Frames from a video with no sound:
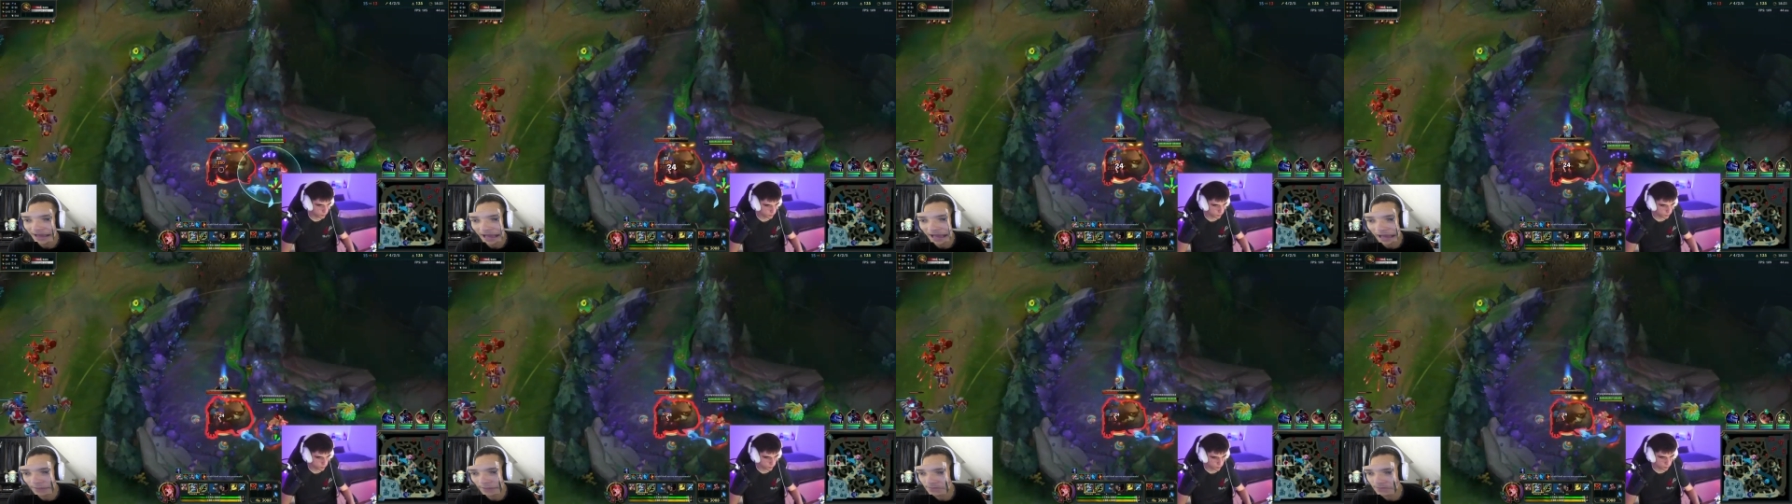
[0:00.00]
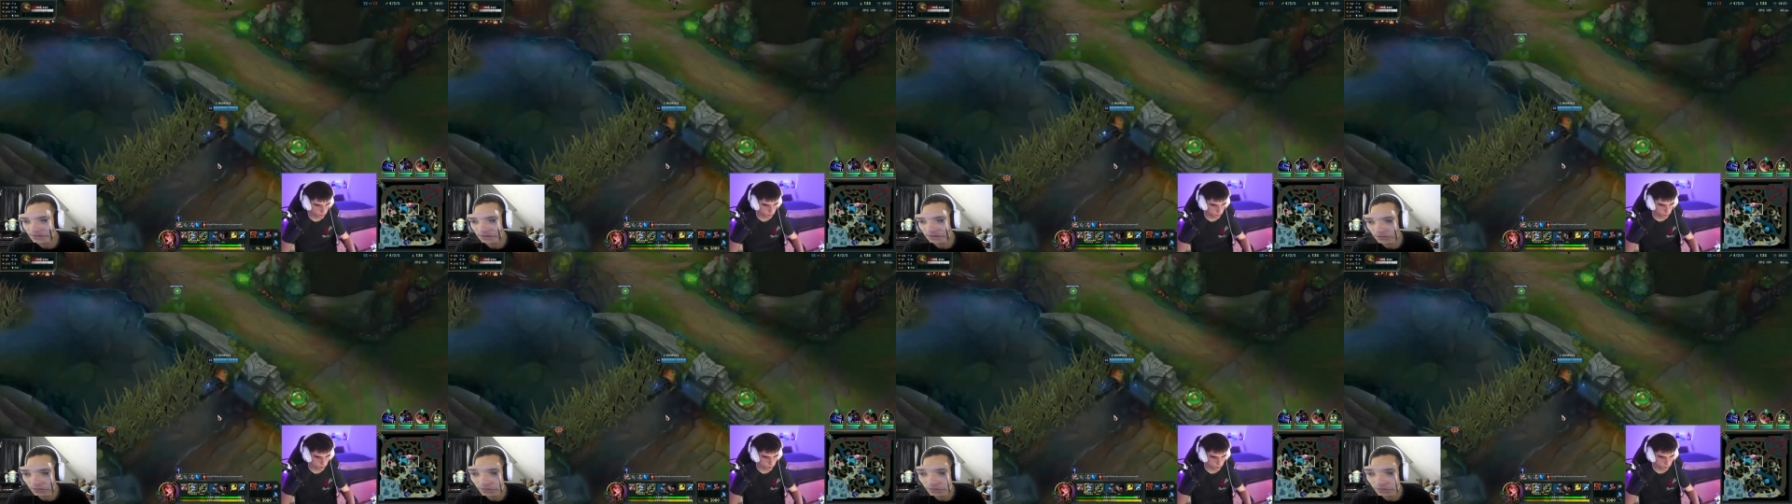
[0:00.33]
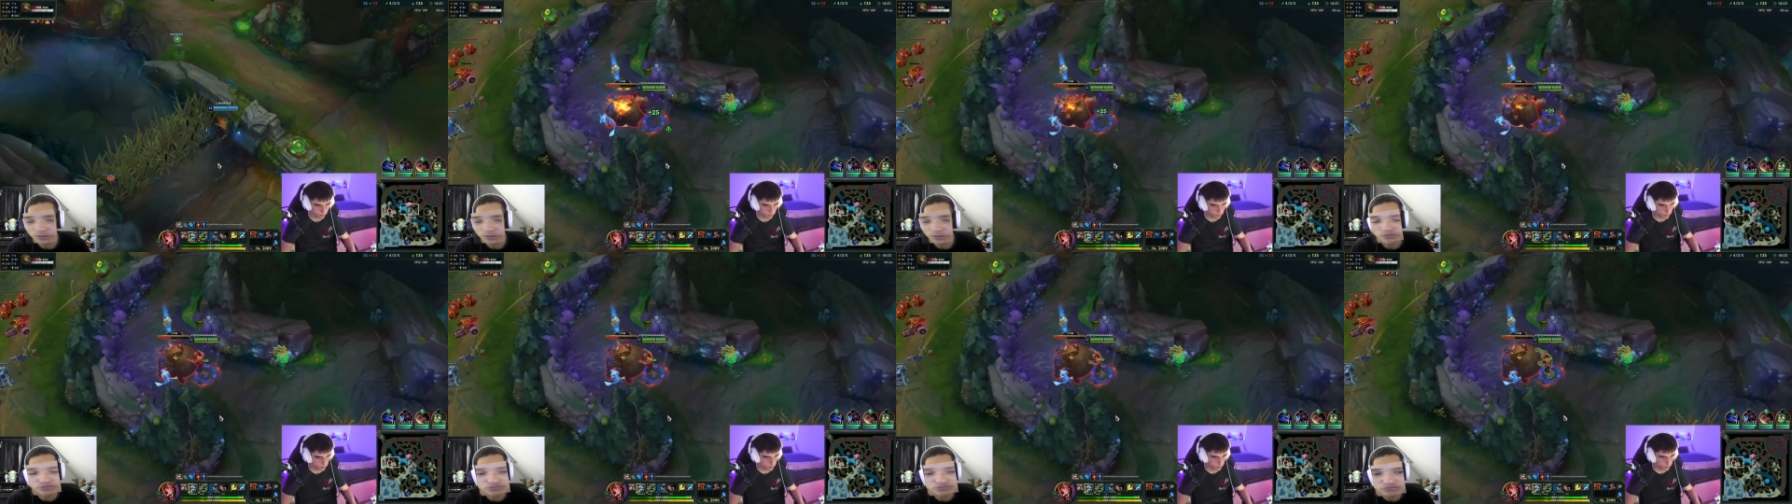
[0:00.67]

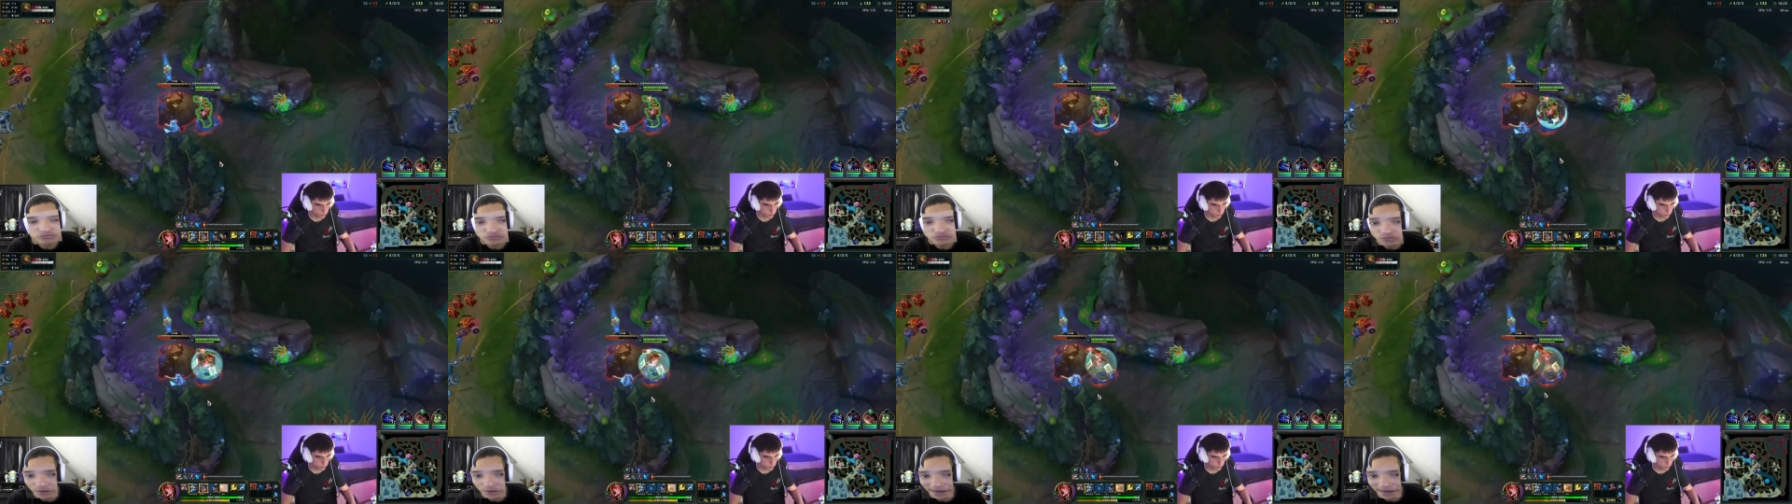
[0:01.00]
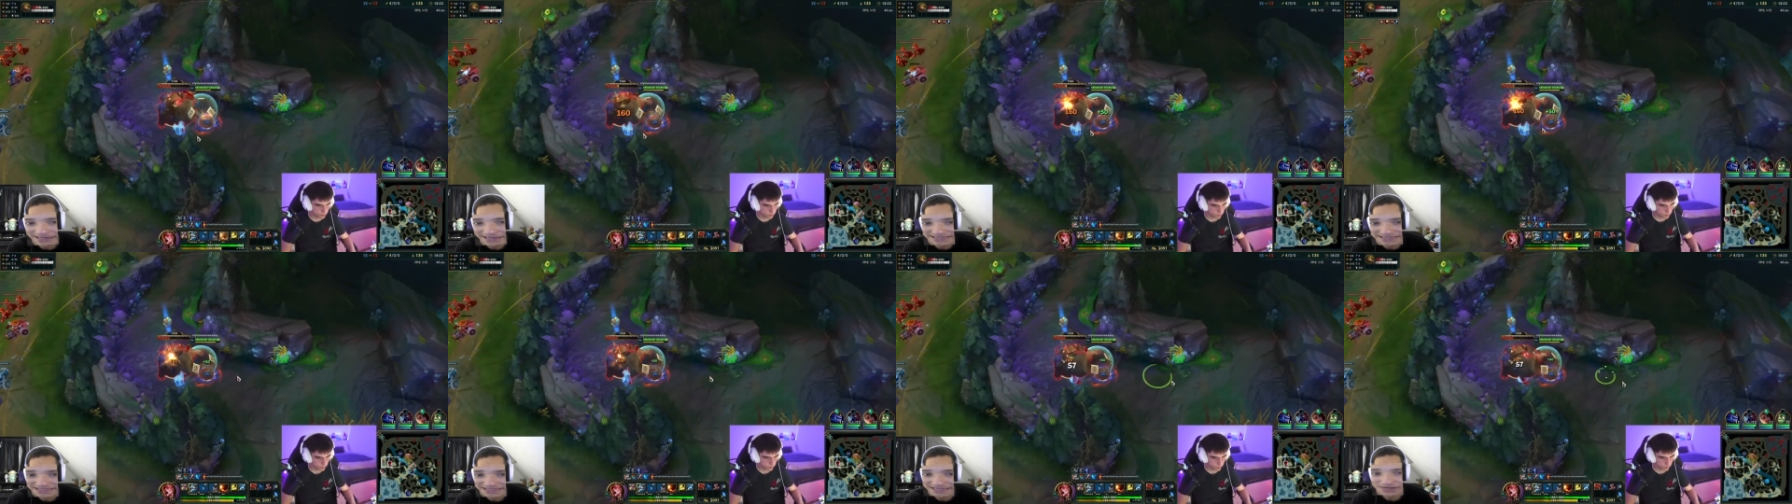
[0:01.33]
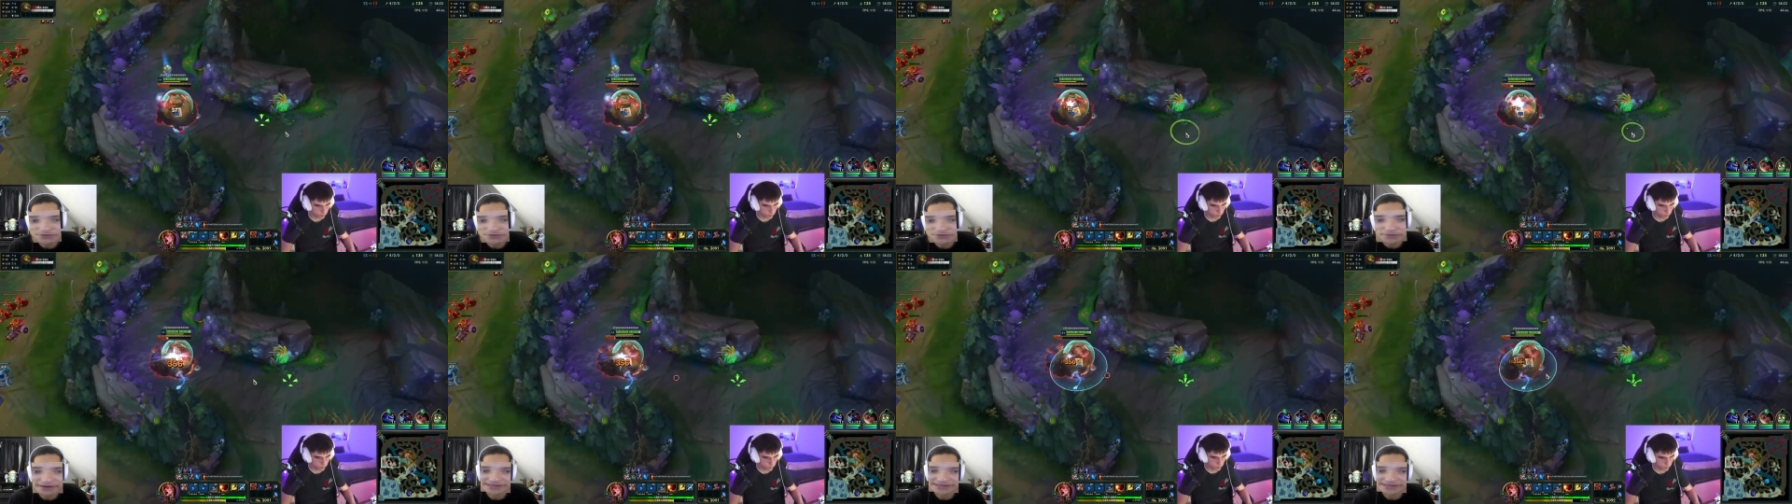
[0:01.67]
Absolute crazy,
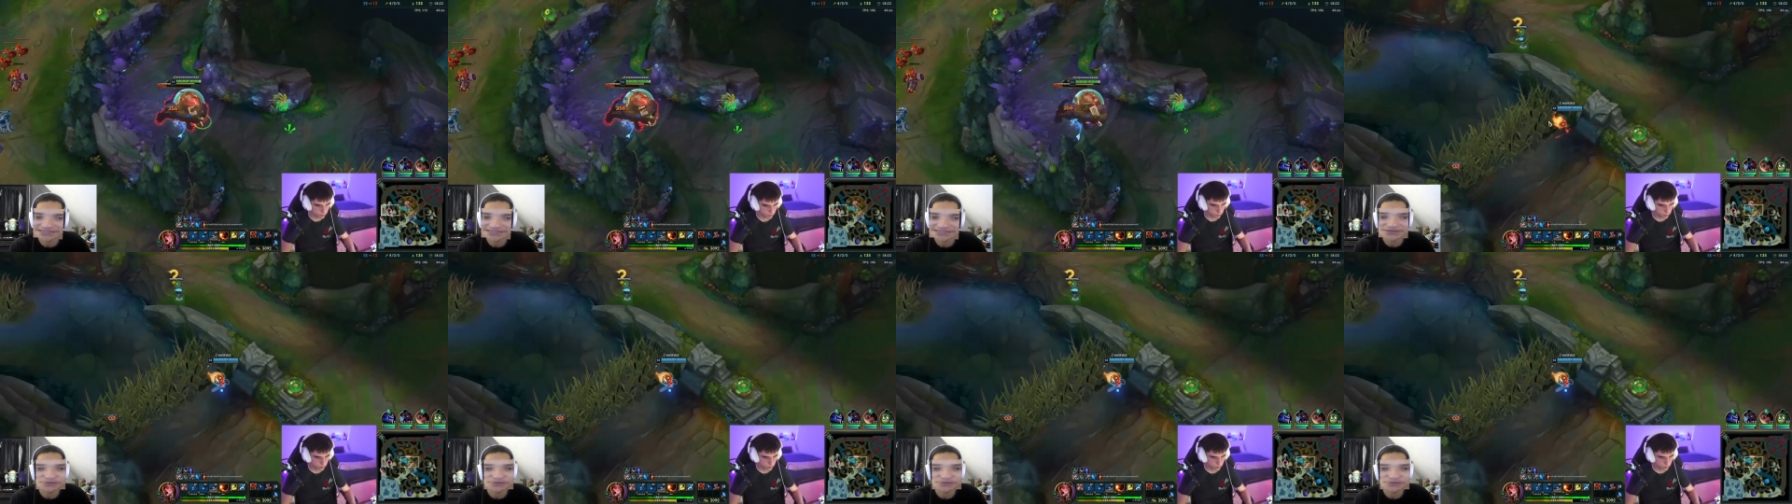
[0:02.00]
crazy,